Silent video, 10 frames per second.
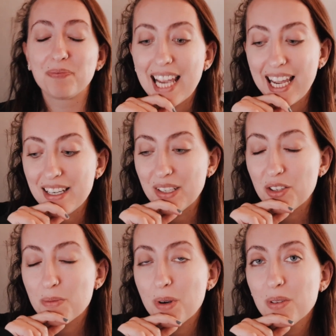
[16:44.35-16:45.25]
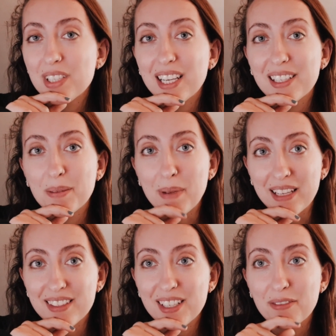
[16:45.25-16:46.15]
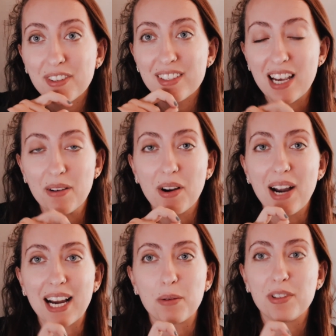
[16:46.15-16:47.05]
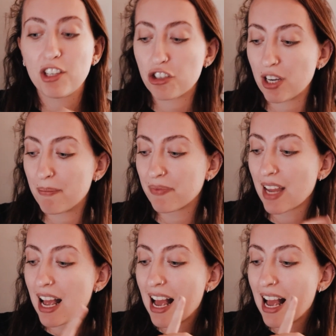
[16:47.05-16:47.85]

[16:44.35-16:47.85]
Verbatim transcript: ten. Your most expensive tarot acquisition.